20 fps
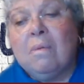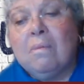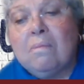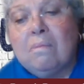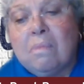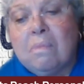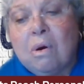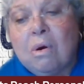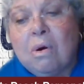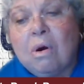
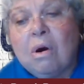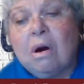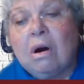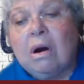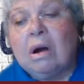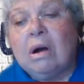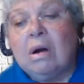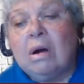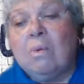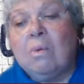
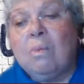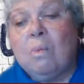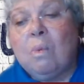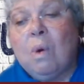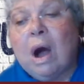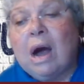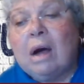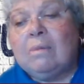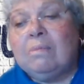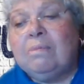more
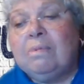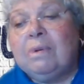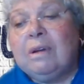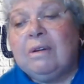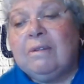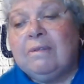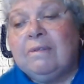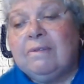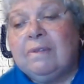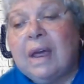while
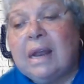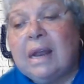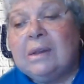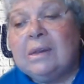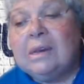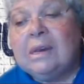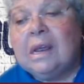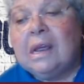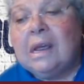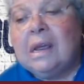
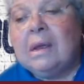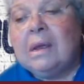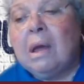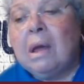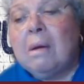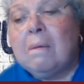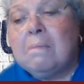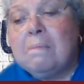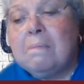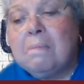preventing
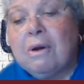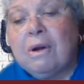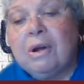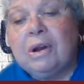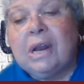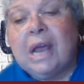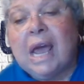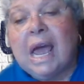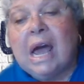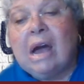
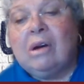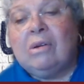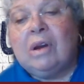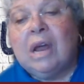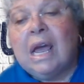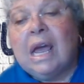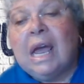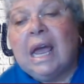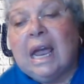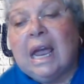
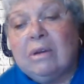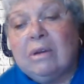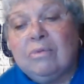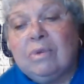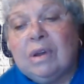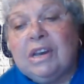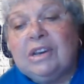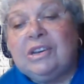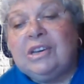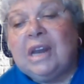burnout and
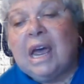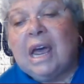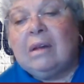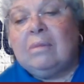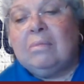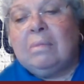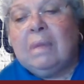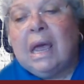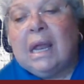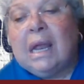
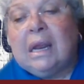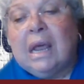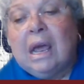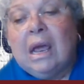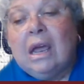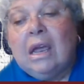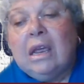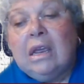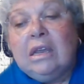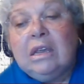resentment.
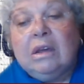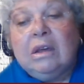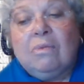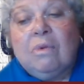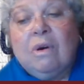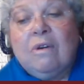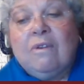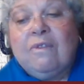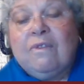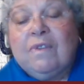
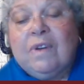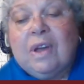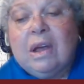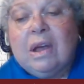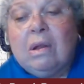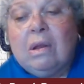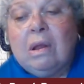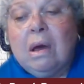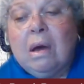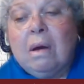You will
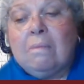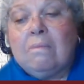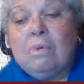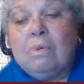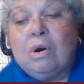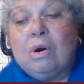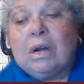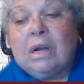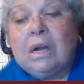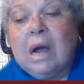feel
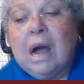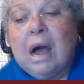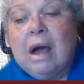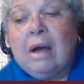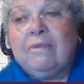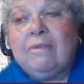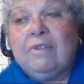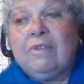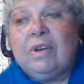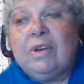more
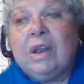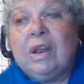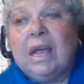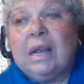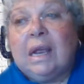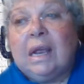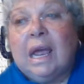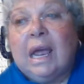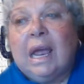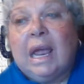
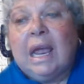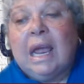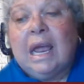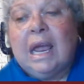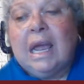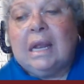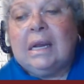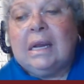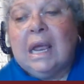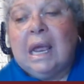confident
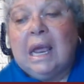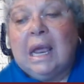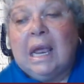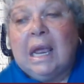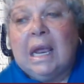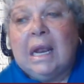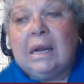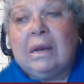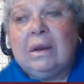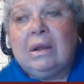and
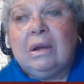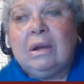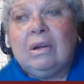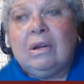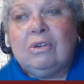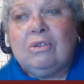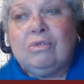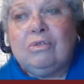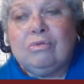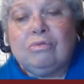in
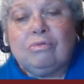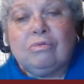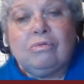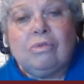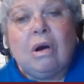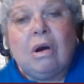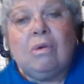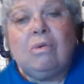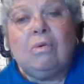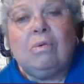
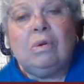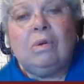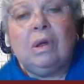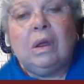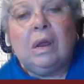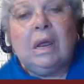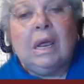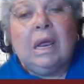control.